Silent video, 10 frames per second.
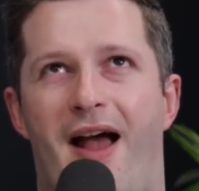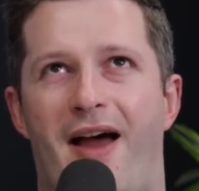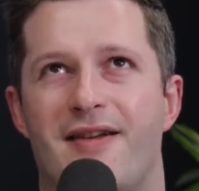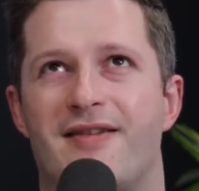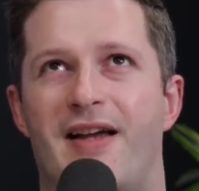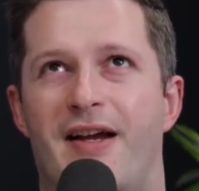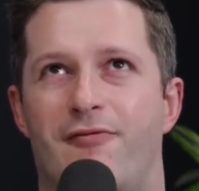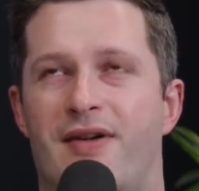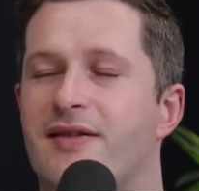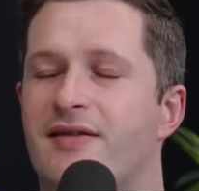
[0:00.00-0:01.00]
understand the
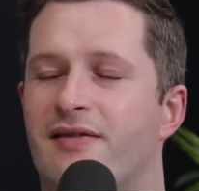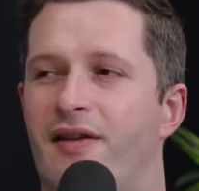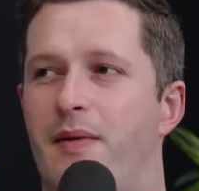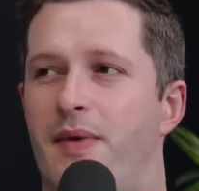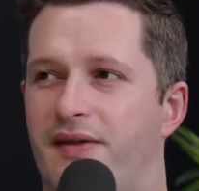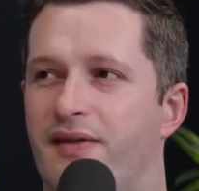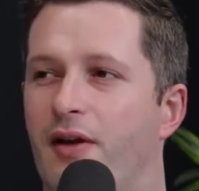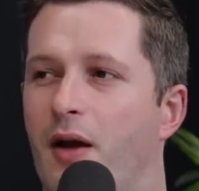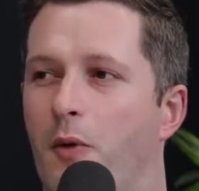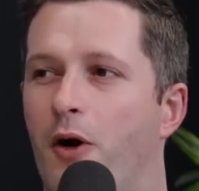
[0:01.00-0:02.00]
risks to their business a
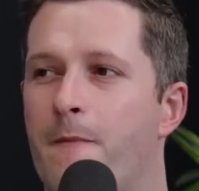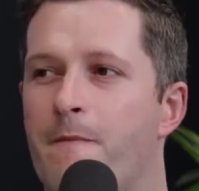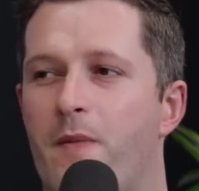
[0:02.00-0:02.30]
lot more.